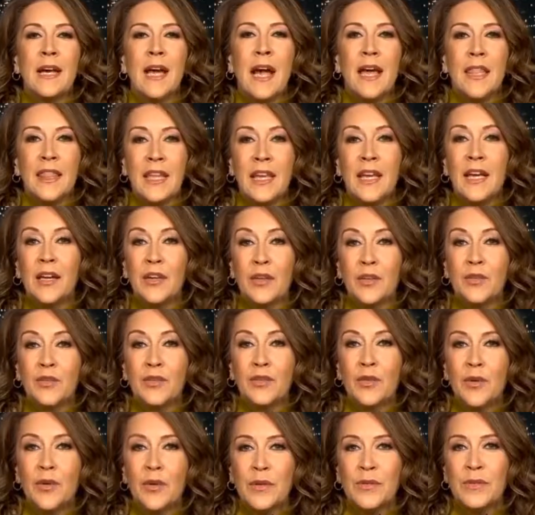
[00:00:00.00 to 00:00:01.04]
I think,
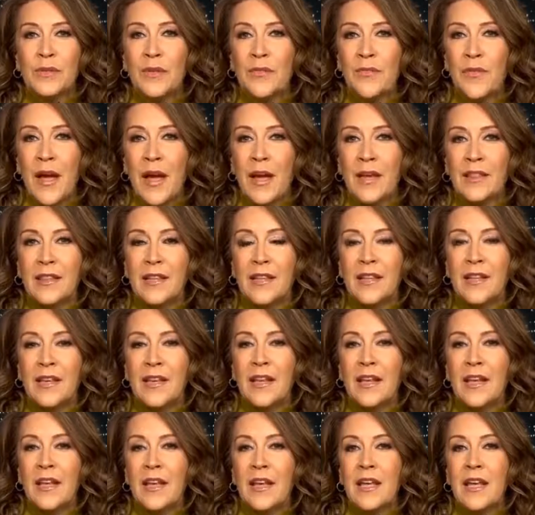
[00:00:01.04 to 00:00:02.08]
underscores the fact that
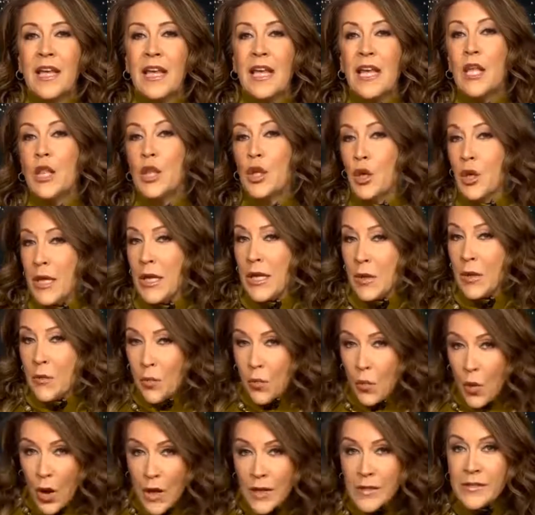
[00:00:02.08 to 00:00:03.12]
either he
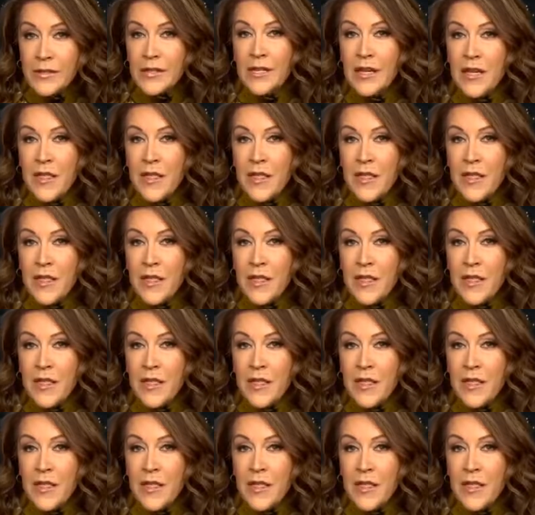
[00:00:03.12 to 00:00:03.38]
was